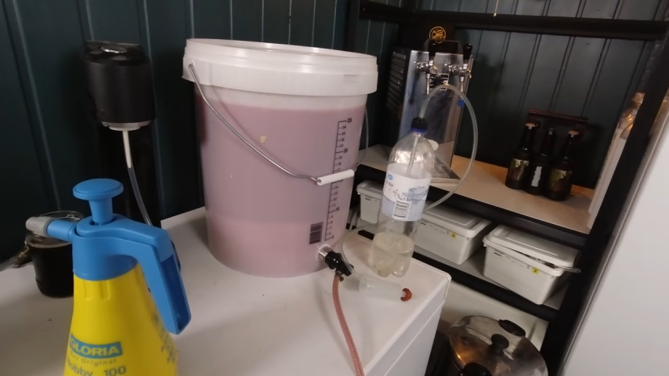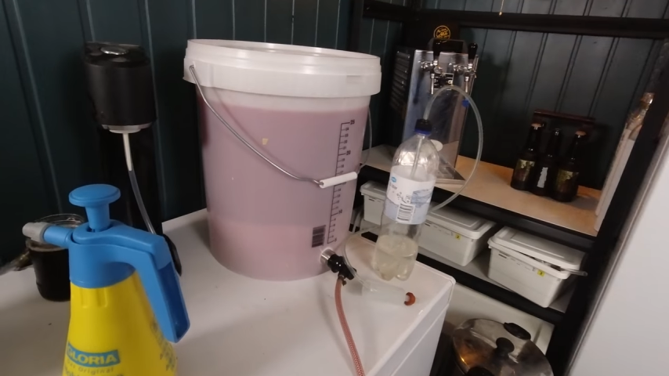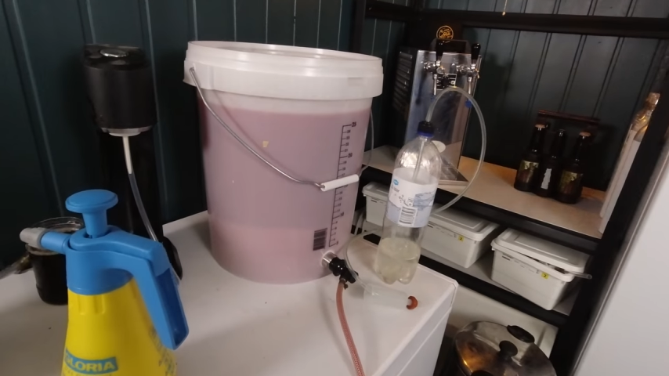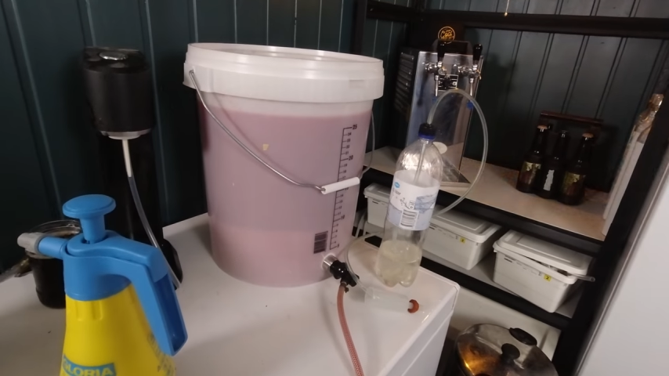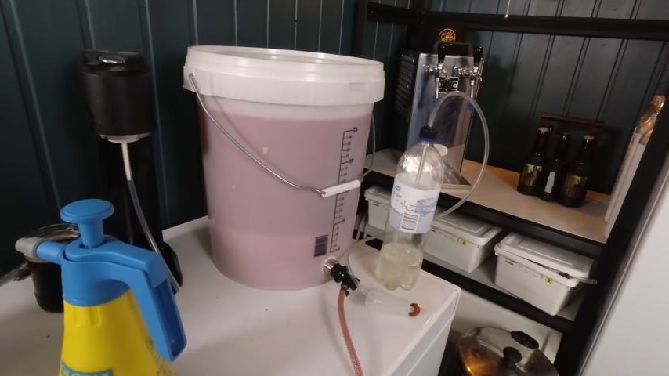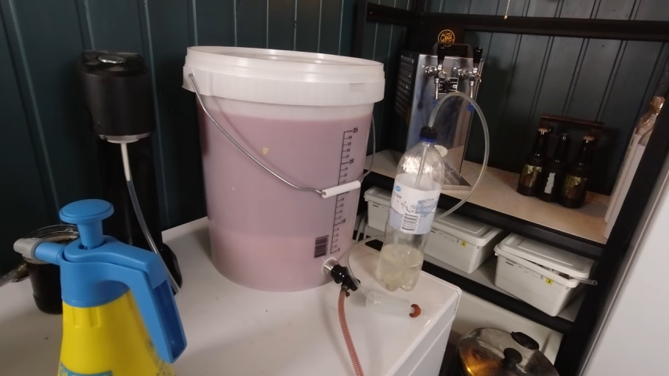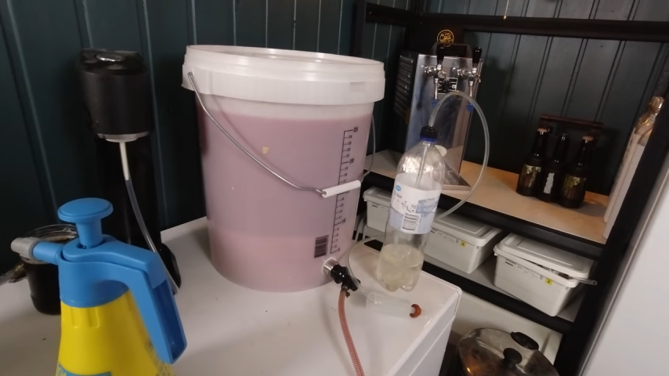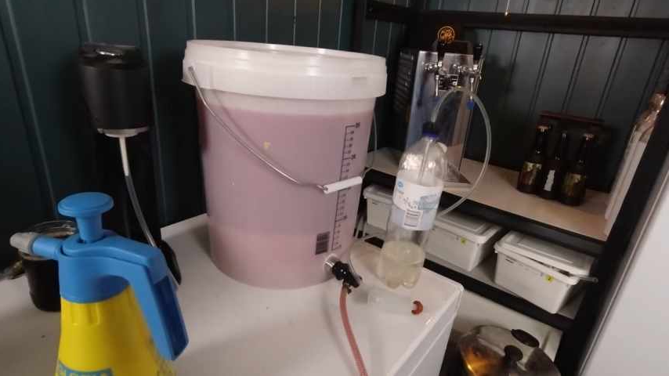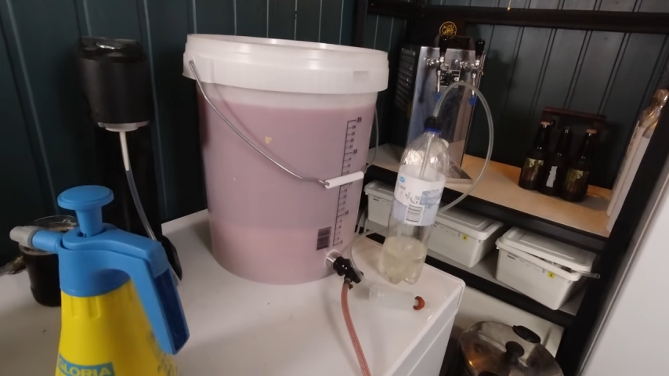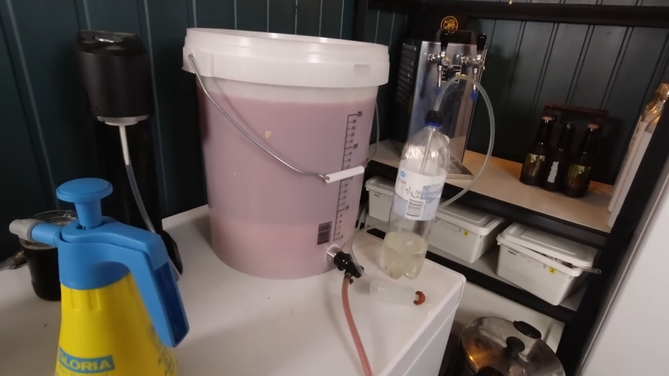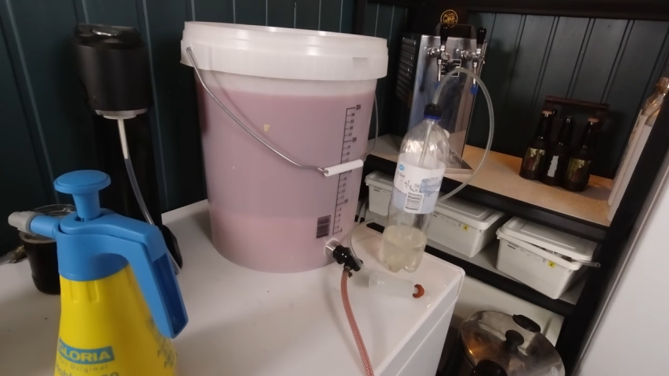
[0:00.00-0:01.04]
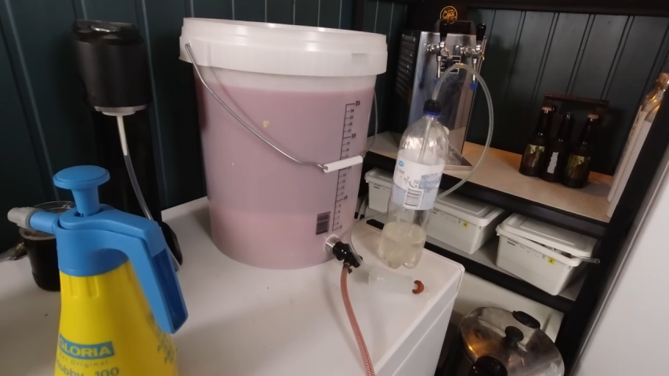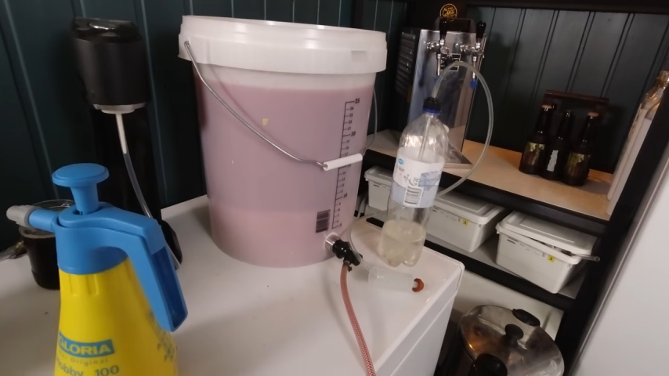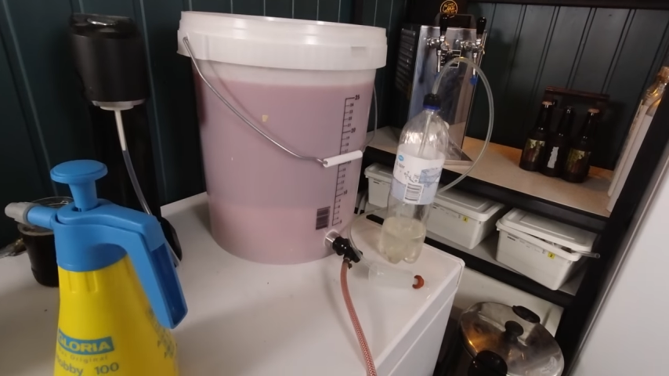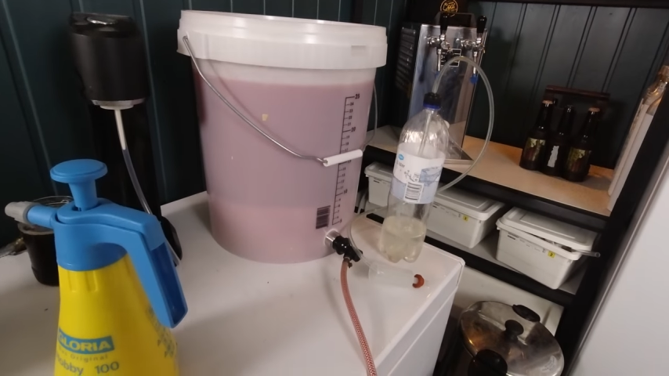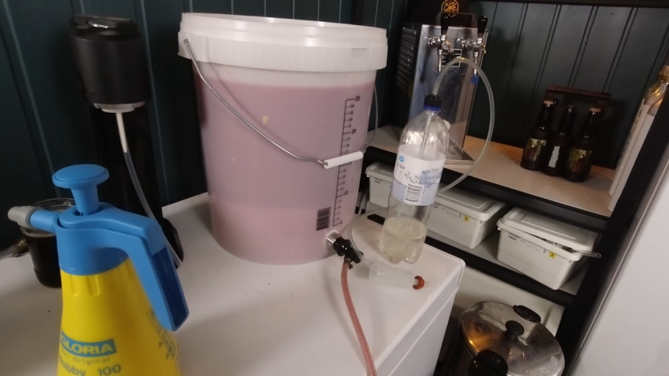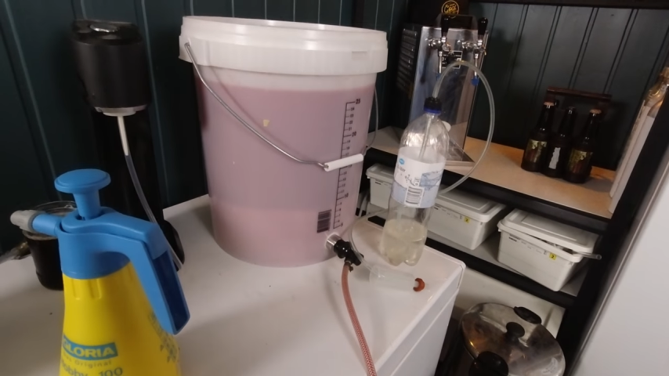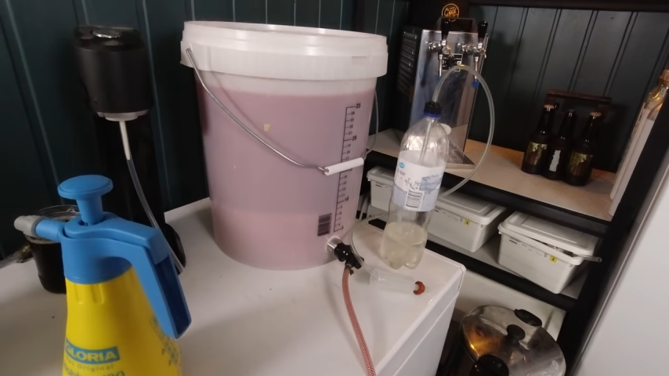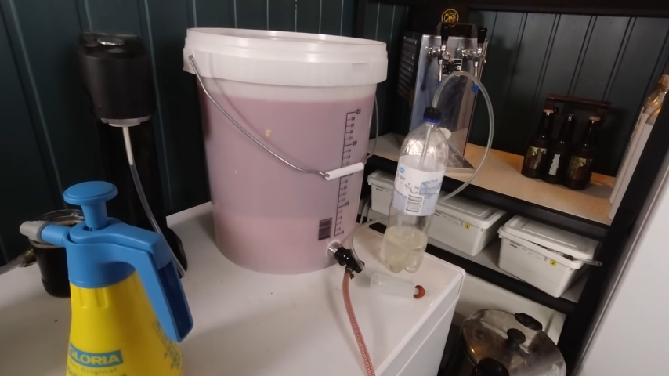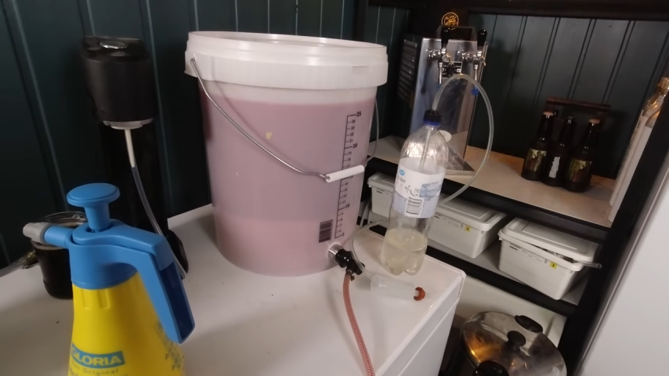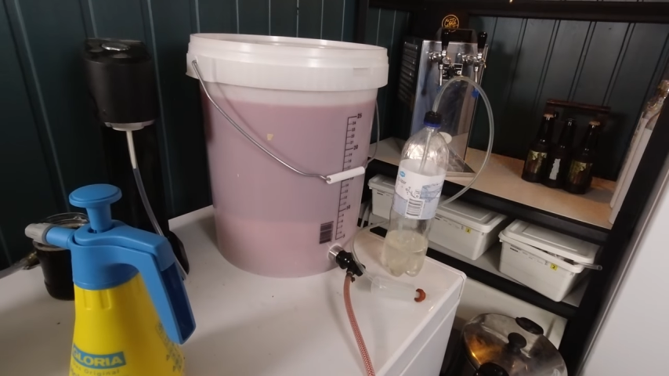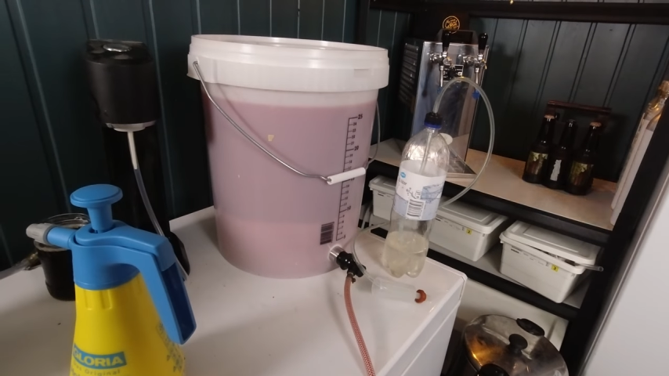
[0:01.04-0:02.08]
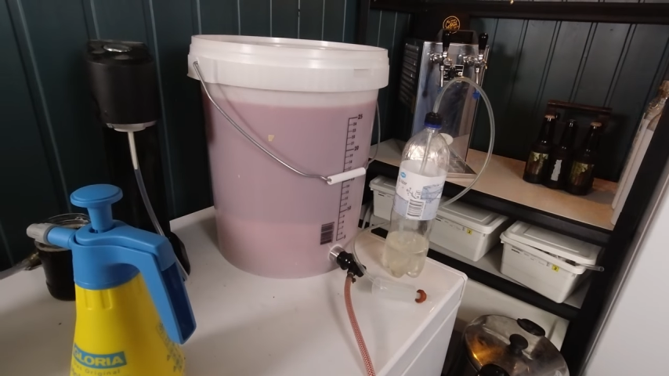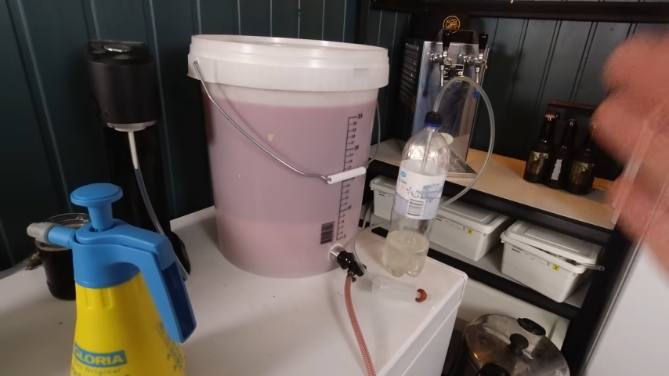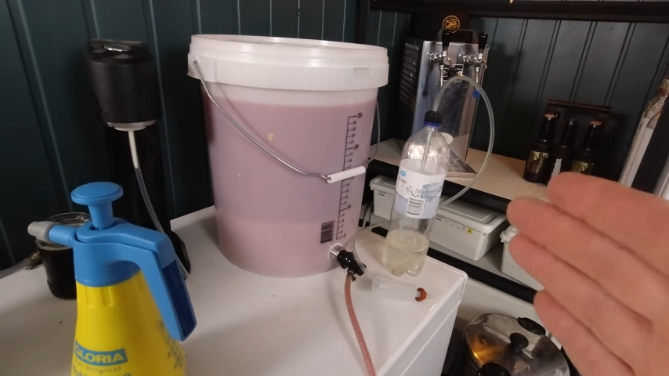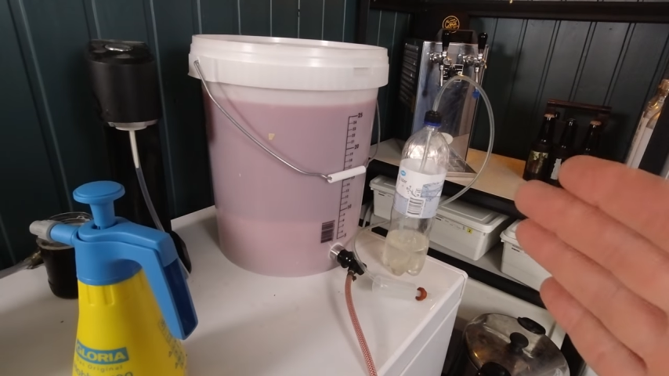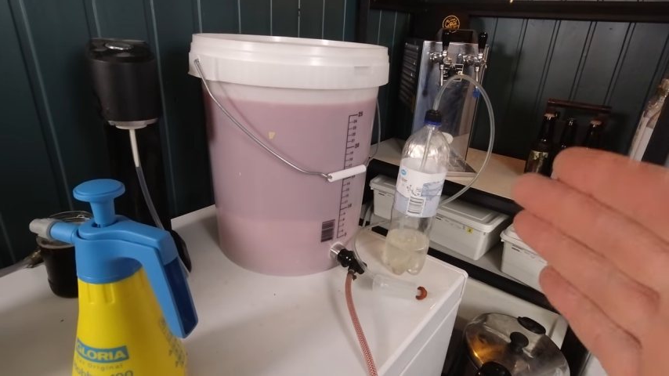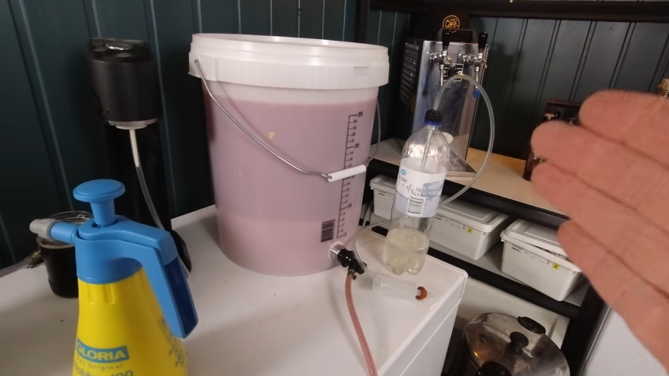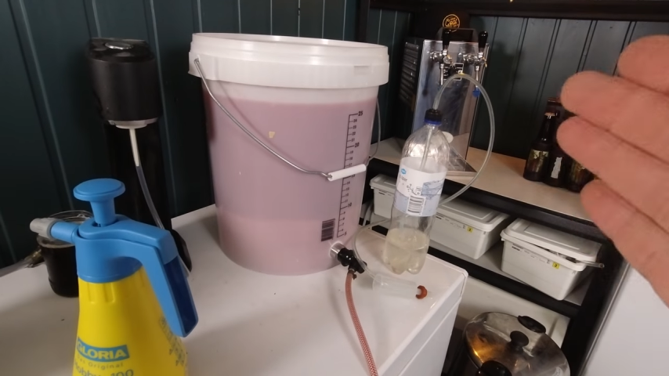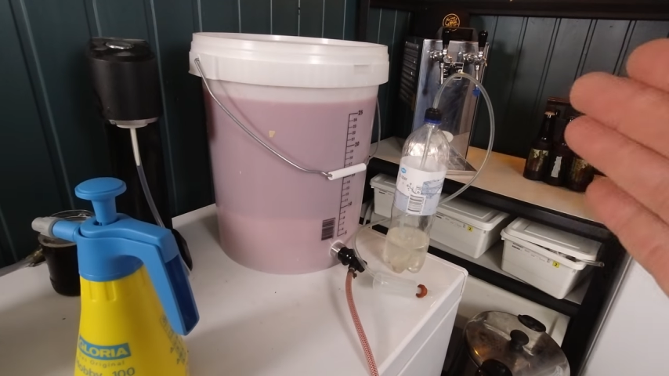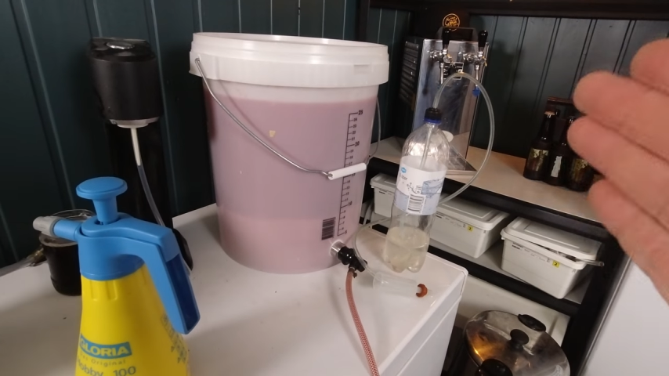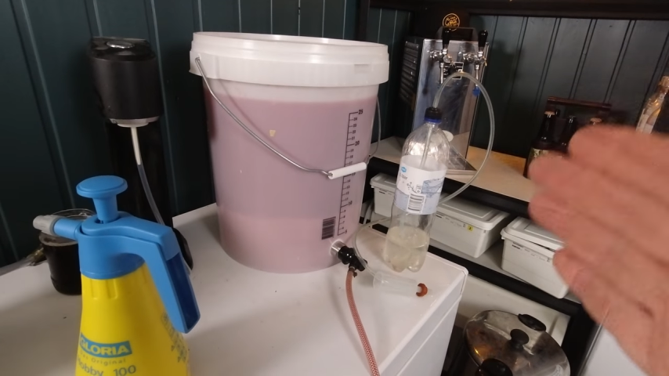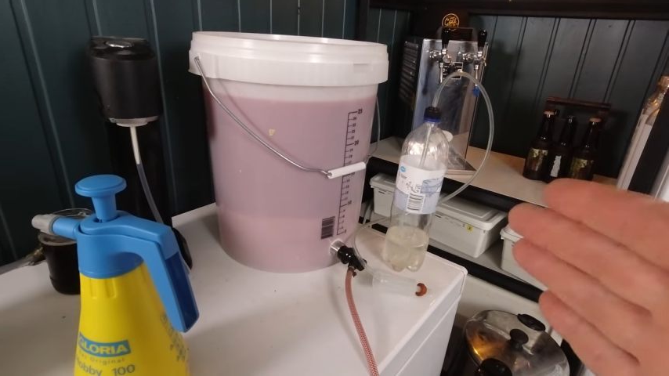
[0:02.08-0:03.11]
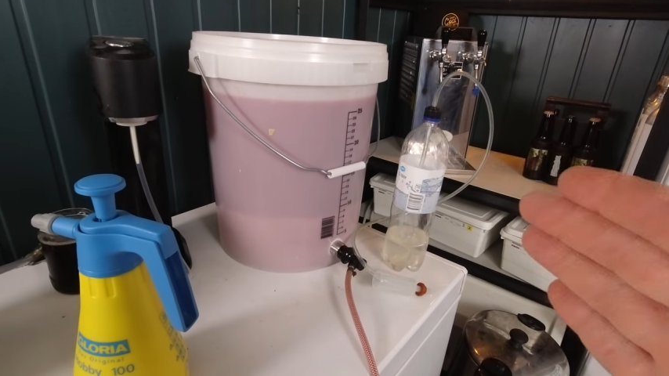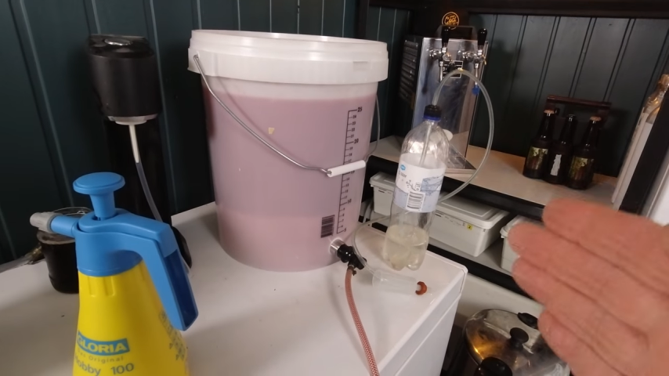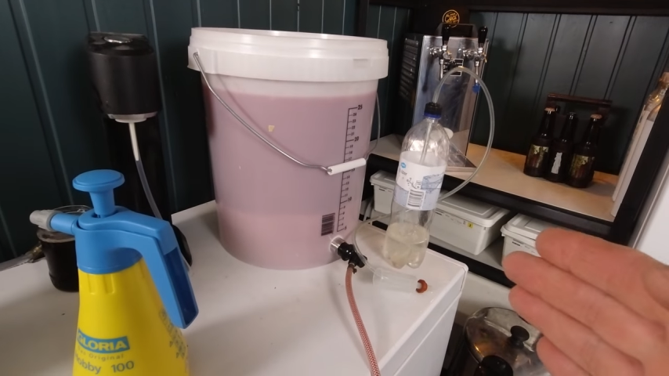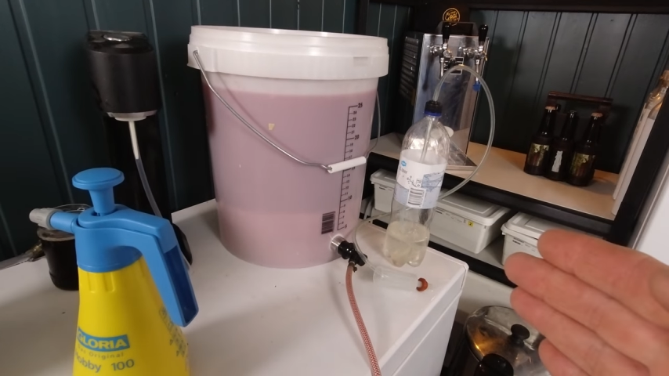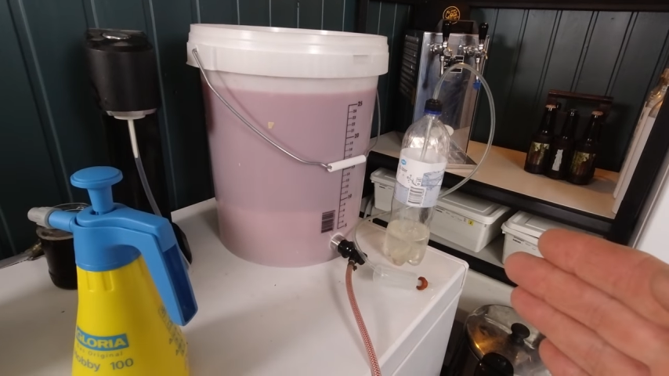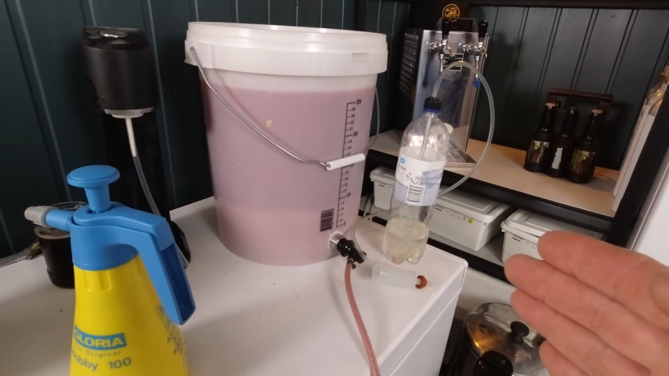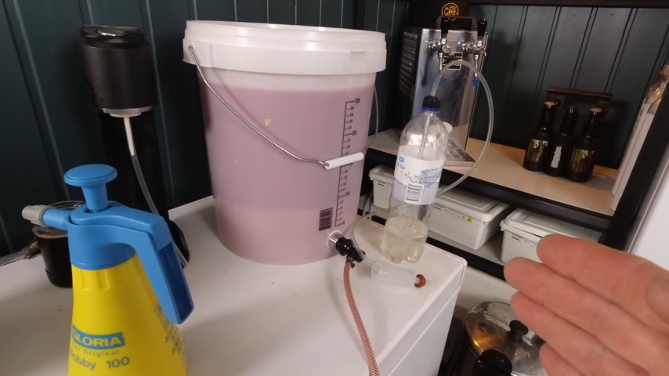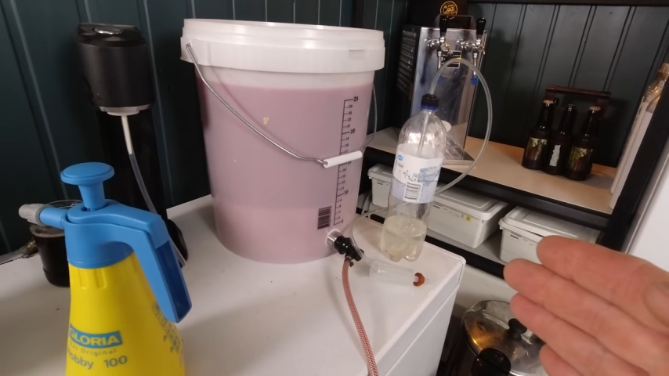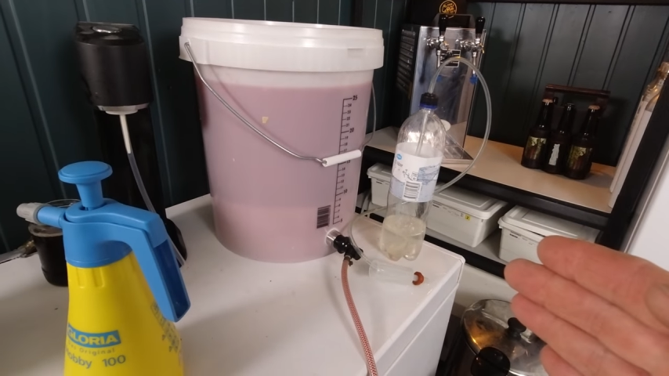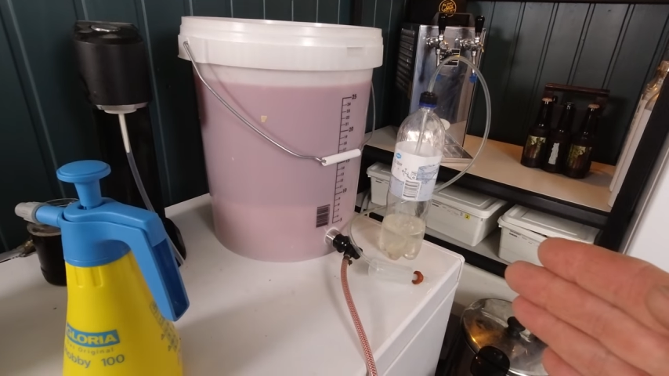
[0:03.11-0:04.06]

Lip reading: (no speaker visible)